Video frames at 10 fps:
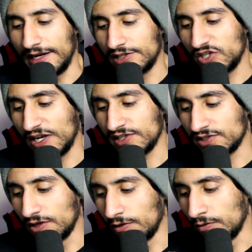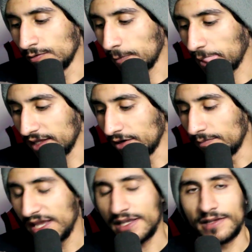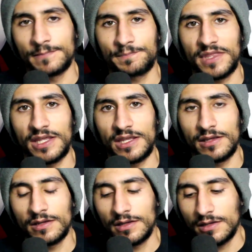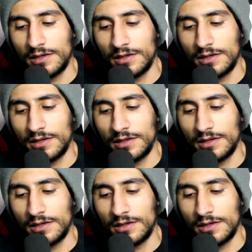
And as you guys know, making the